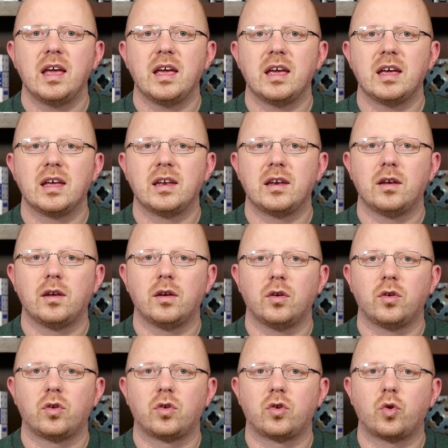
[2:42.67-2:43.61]
in
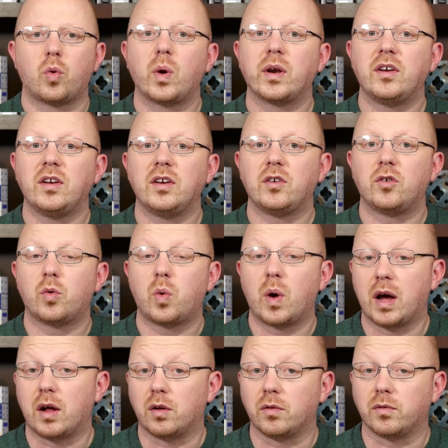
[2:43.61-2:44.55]

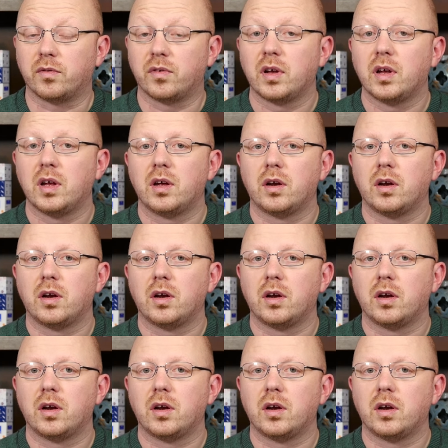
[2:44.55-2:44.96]
2012.